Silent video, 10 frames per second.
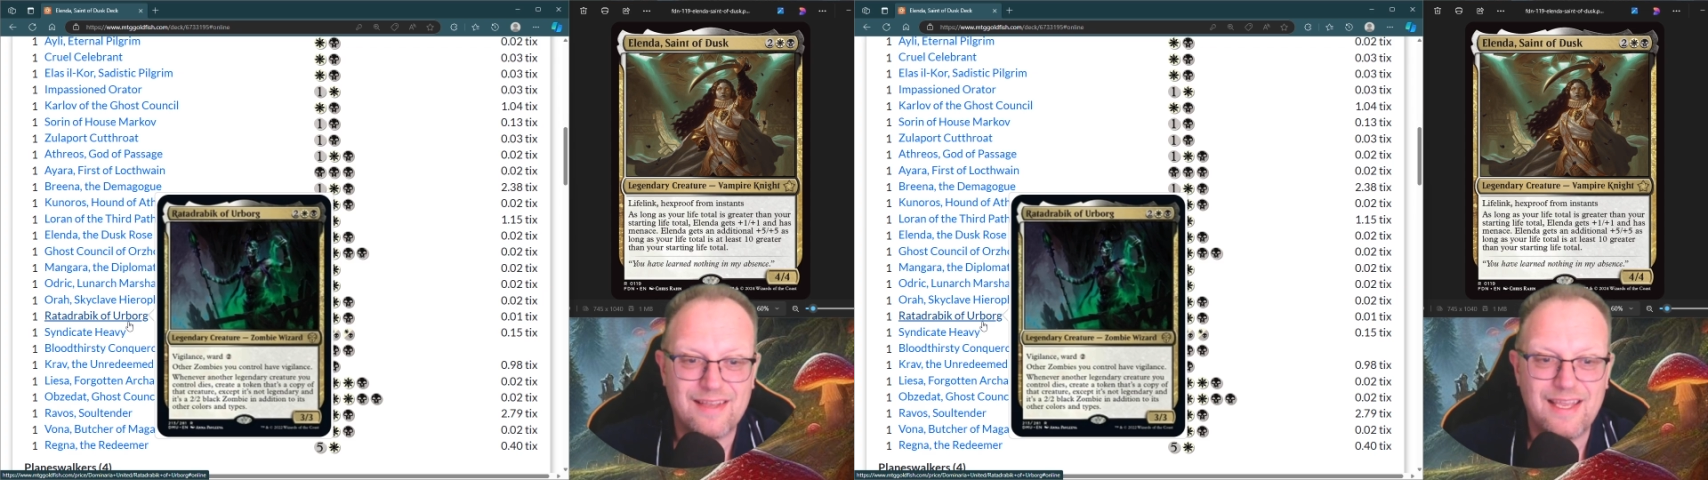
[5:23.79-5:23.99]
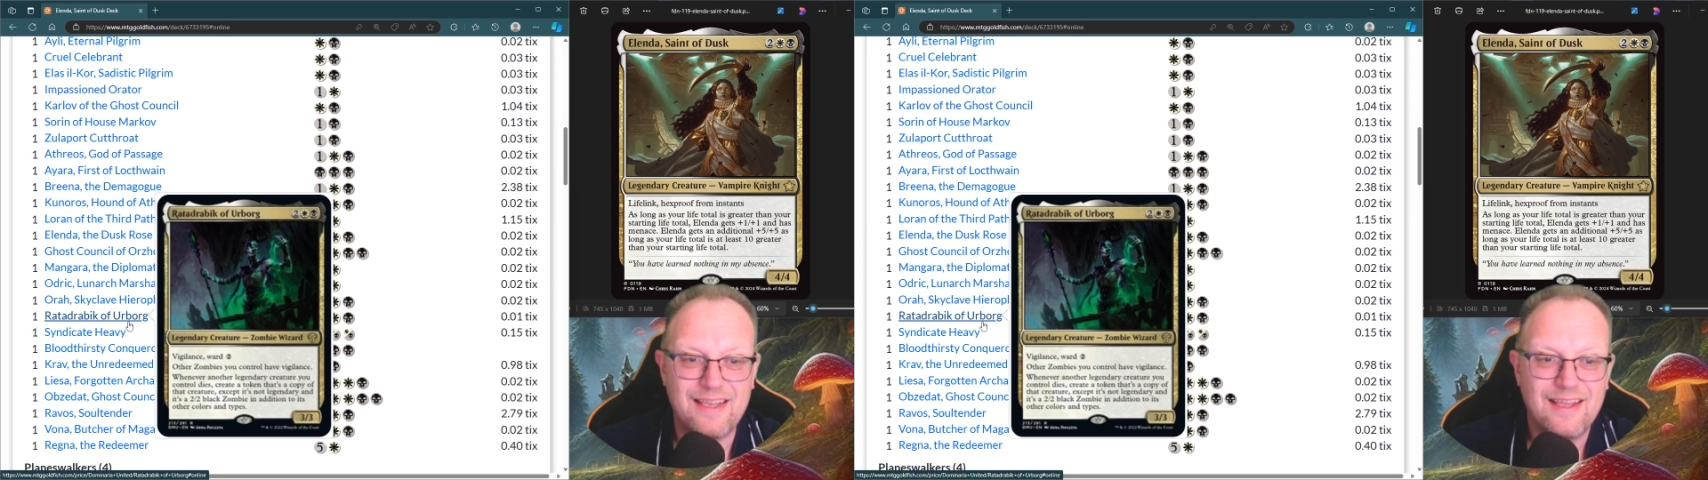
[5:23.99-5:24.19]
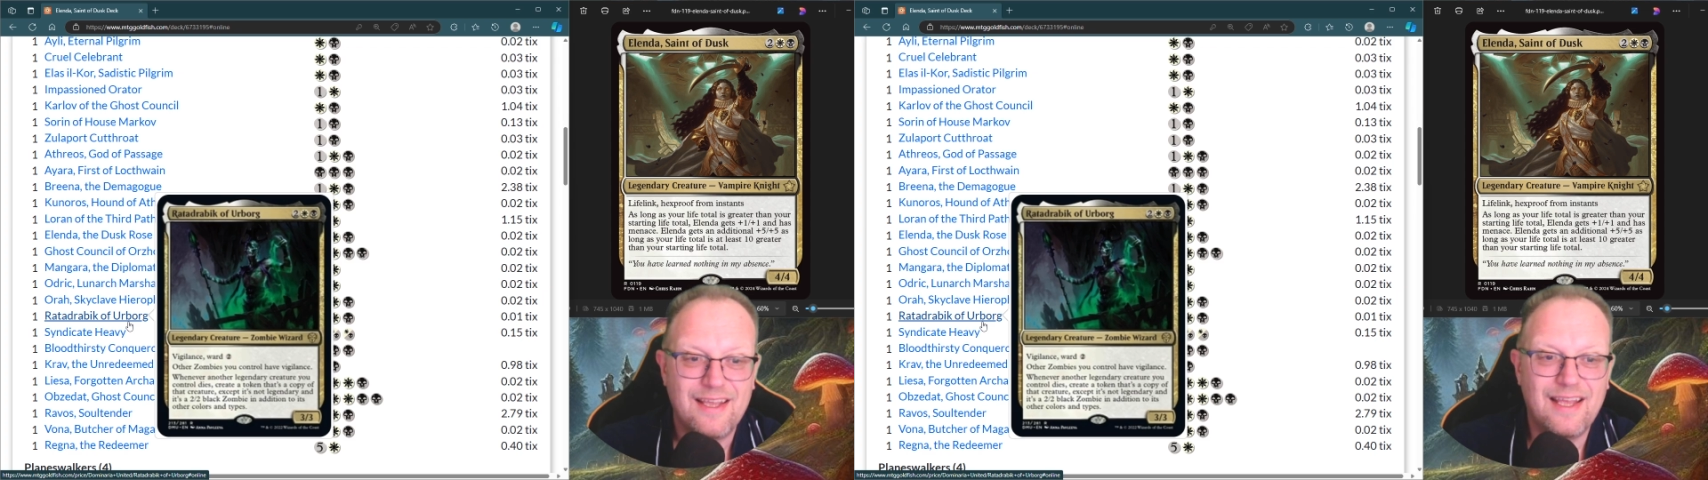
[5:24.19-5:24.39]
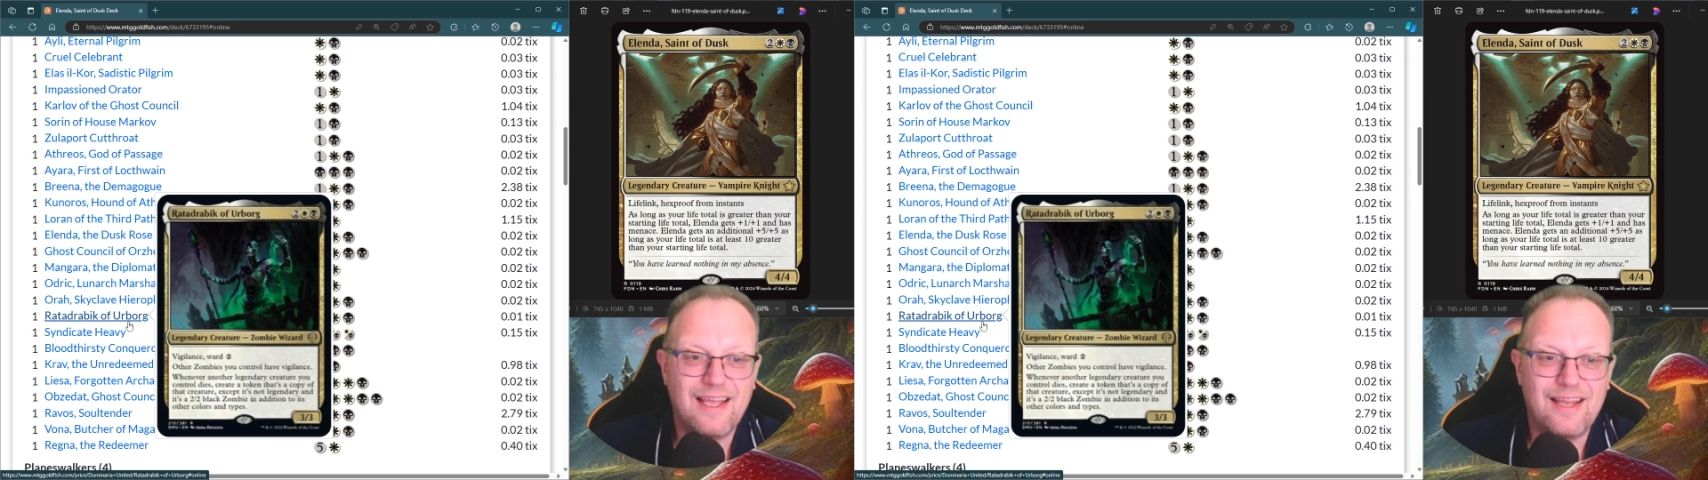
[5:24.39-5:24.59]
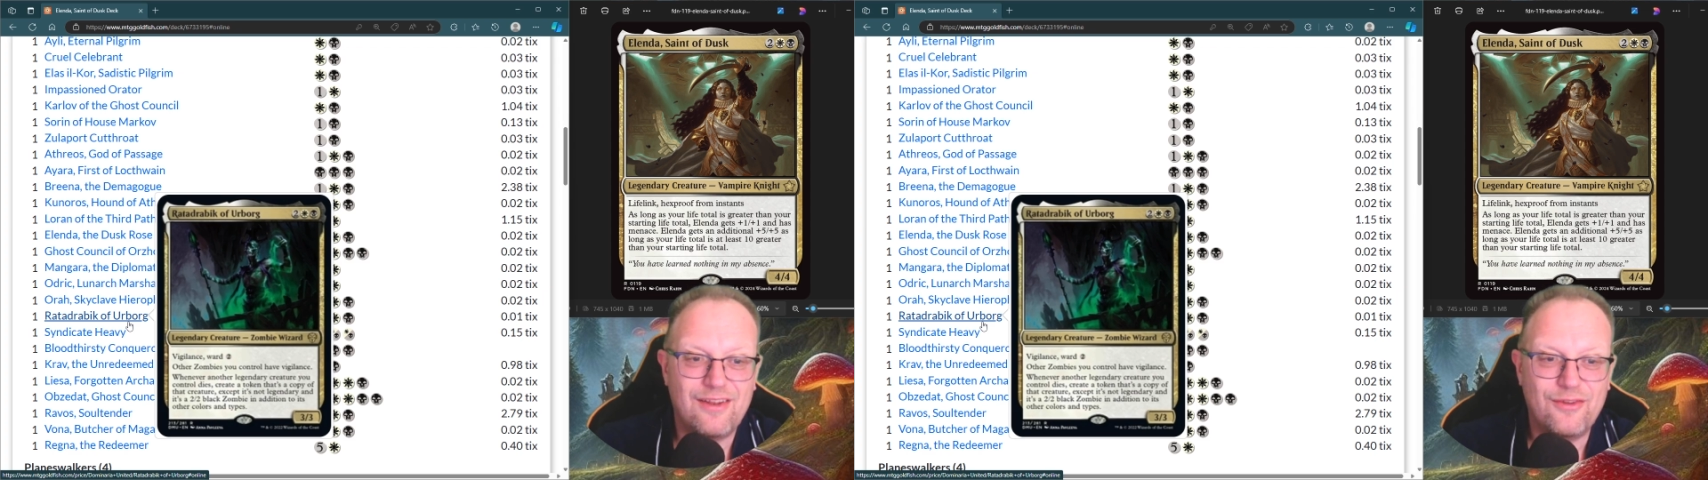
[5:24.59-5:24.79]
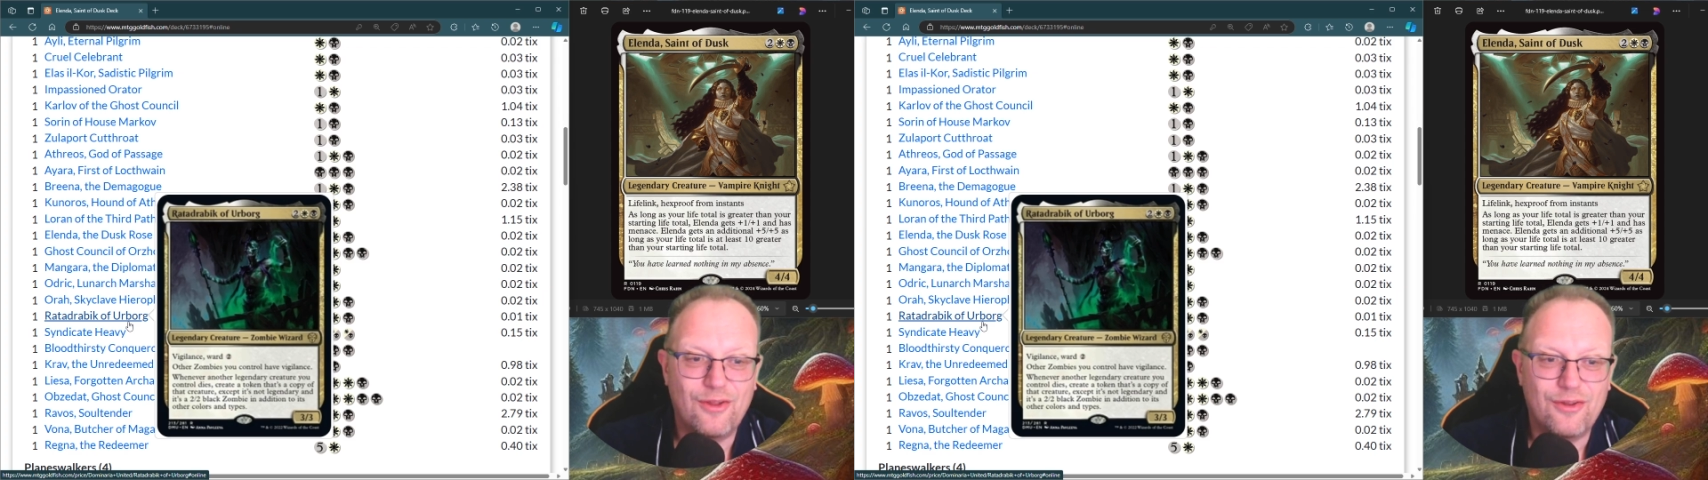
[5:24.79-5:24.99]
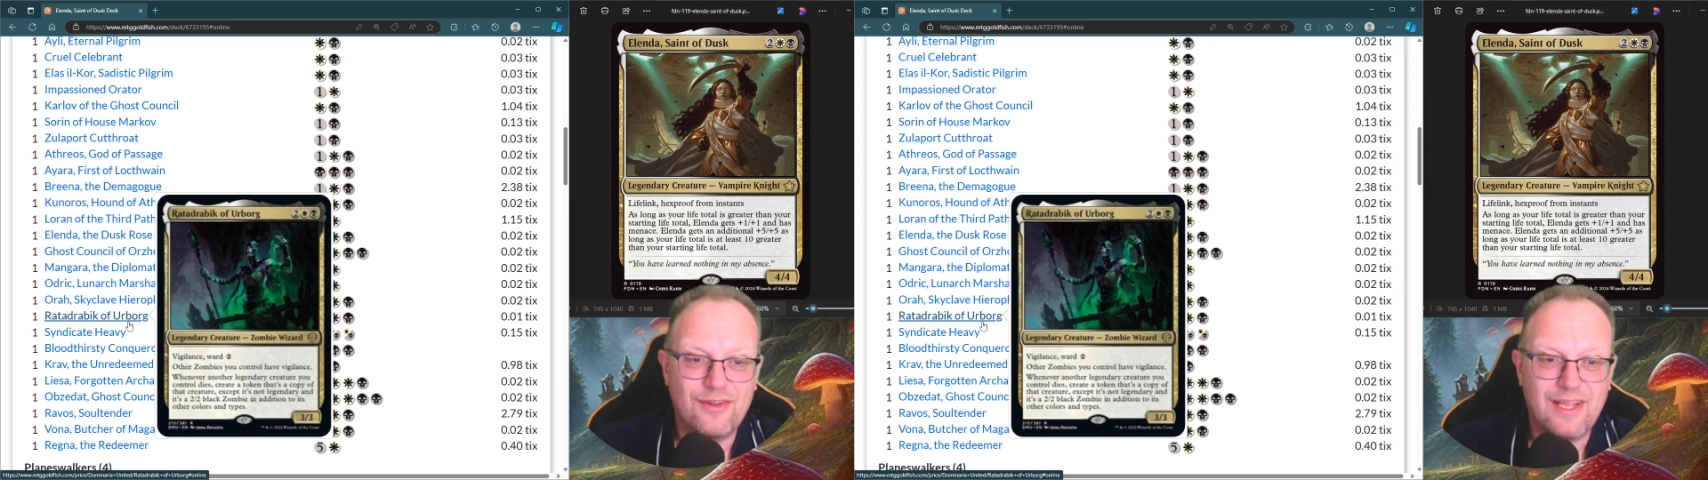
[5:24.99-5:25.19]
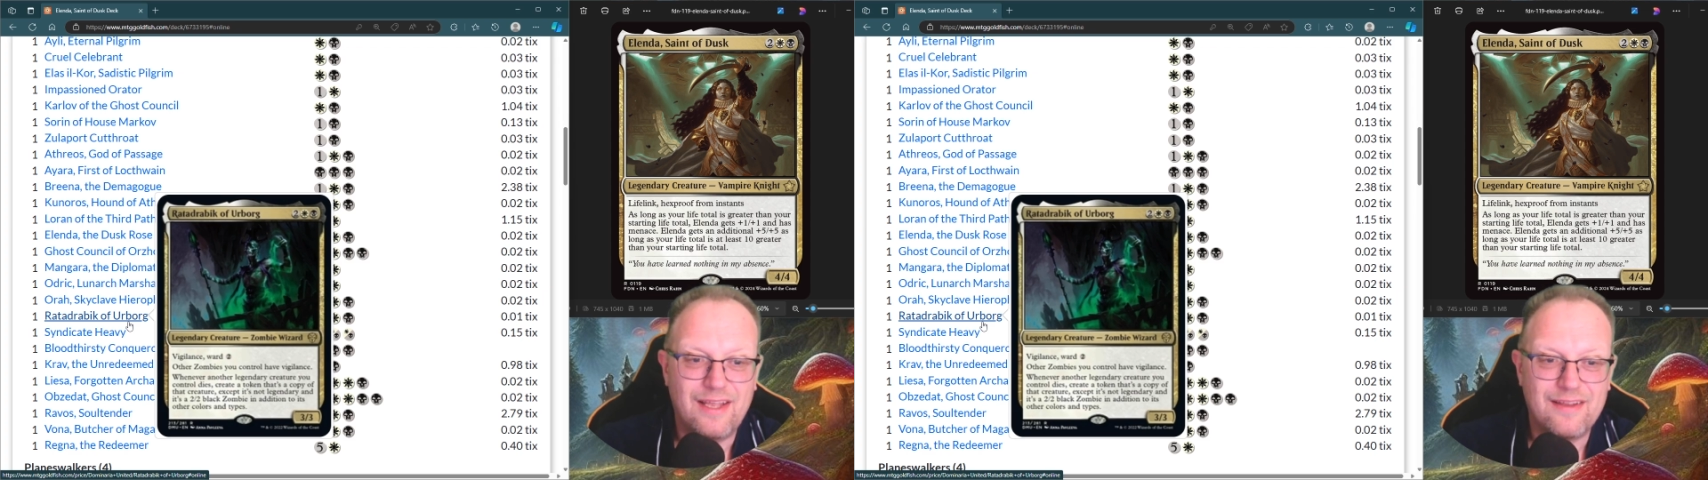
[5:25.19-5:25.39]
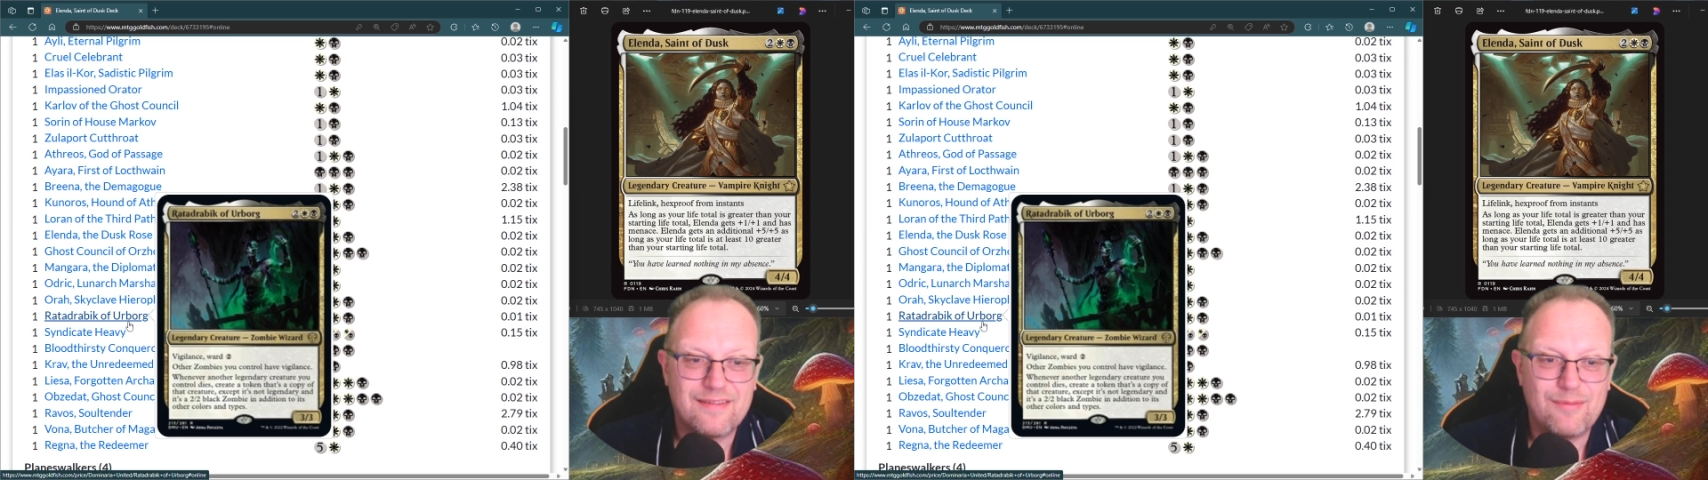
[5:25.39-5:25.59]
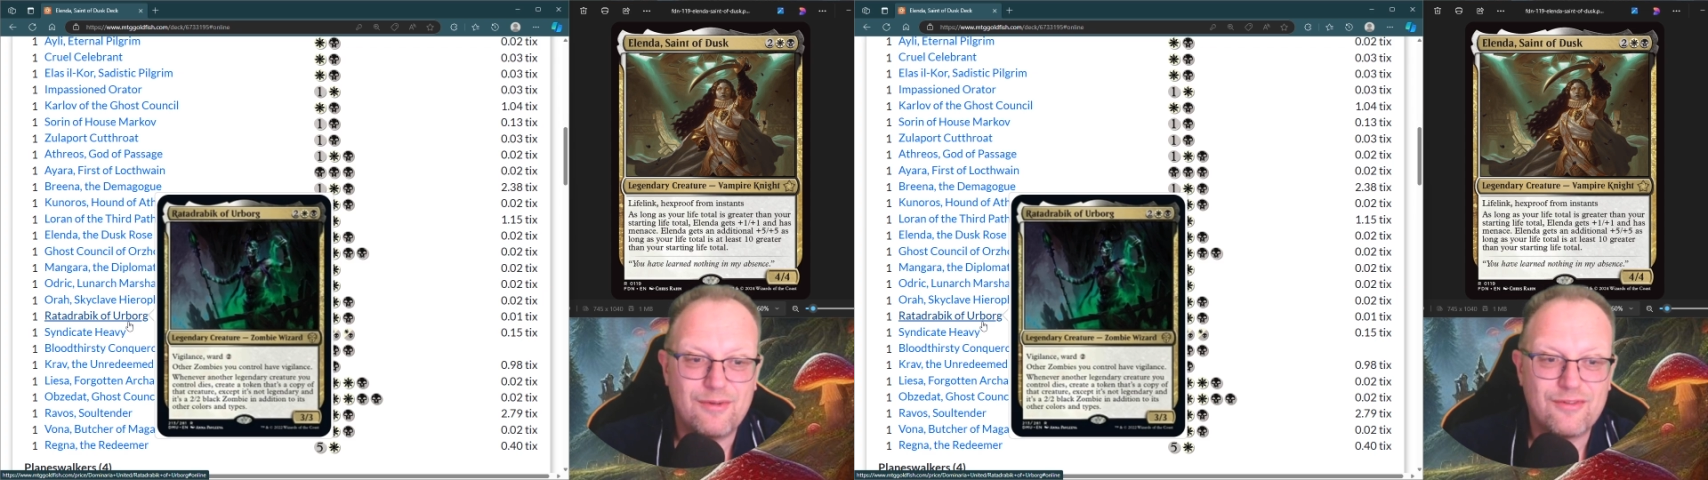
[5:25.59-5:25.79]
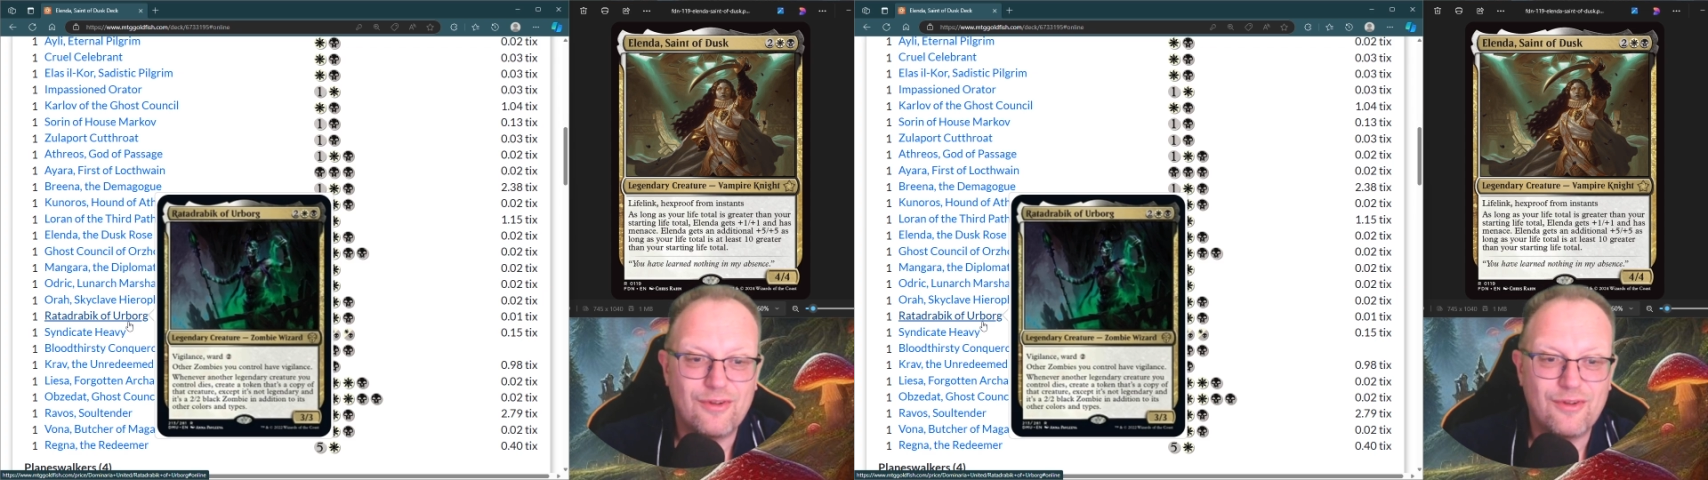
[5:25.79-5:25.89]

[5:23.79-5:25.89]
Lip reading: it's